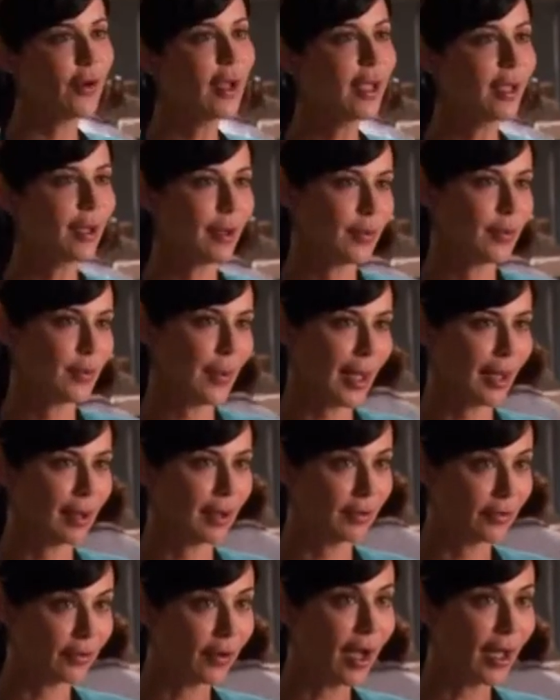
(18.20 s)
Frank comes
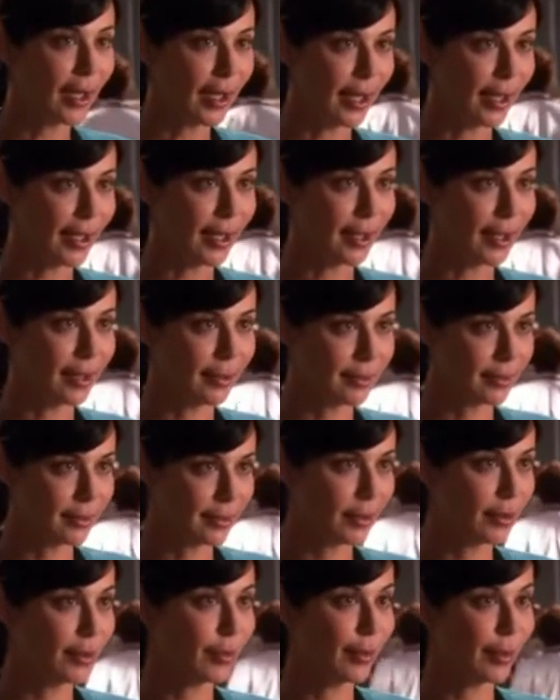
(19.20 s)
back on Friday. I
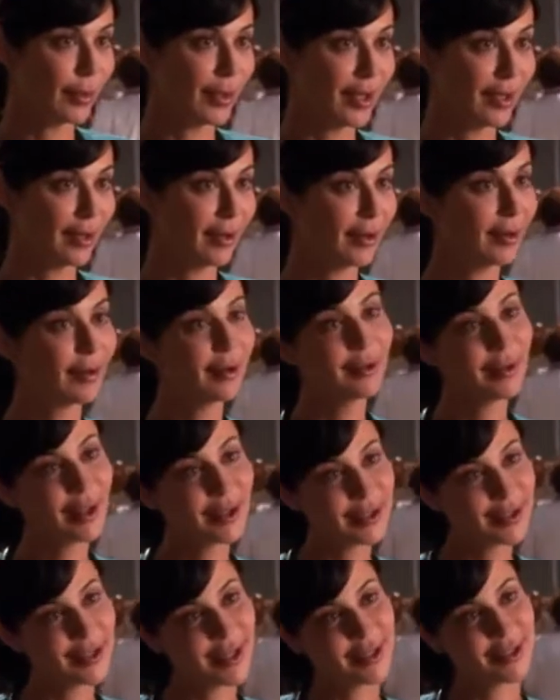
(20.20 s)
told him you were here. He'd
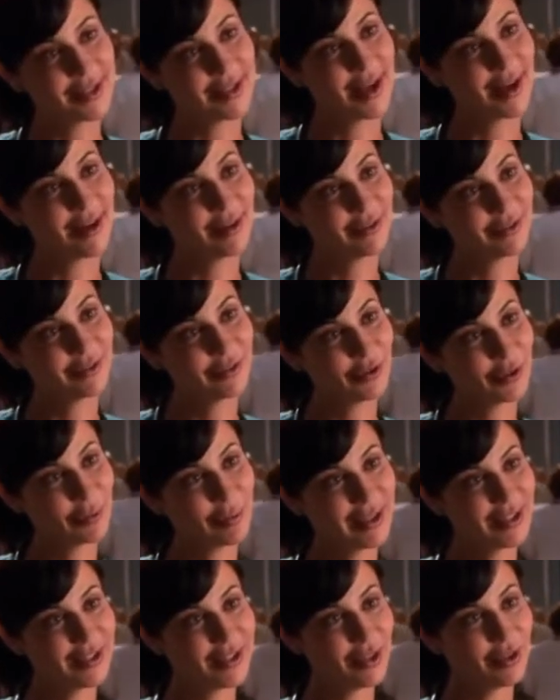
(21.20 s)
like to take us out for a
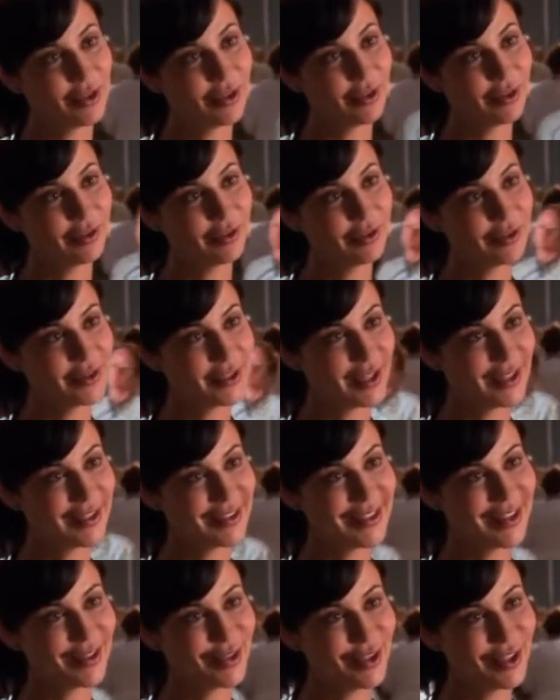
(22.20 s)
big dinner. Does
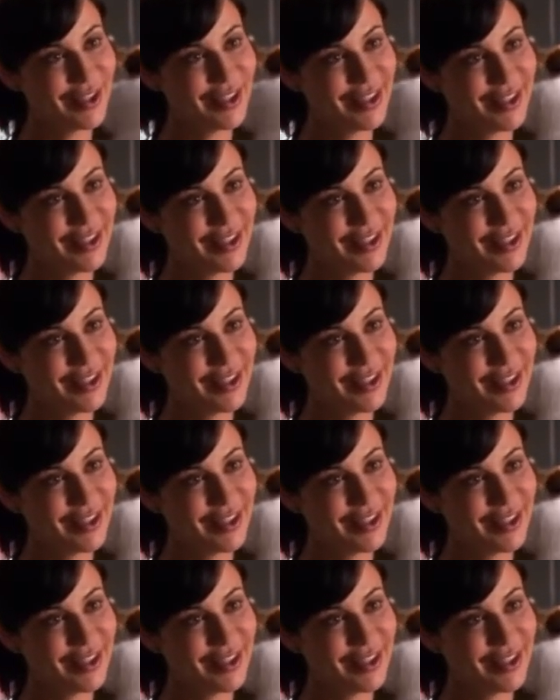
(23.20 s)
that sound good?